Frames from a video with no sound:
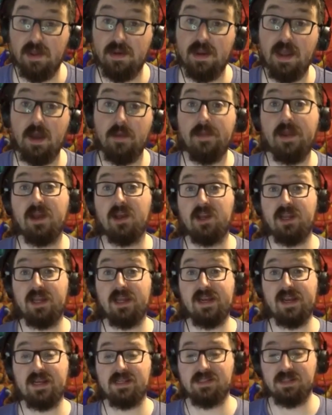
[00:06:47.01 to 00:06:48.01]
Now I'm not gonna
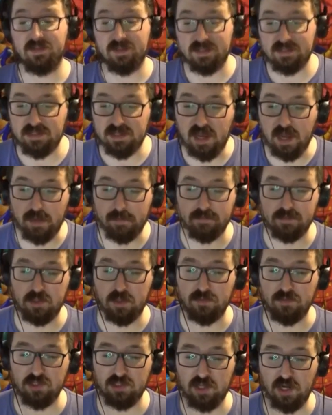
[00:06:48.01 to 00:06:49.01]
get an excellent this time,
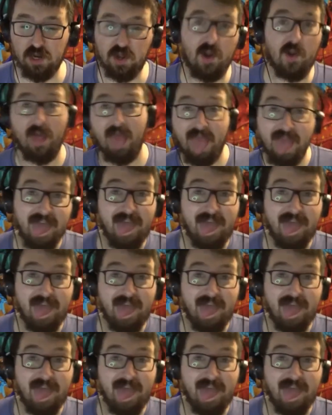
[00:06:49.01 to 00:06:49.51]
so I'm just gonna go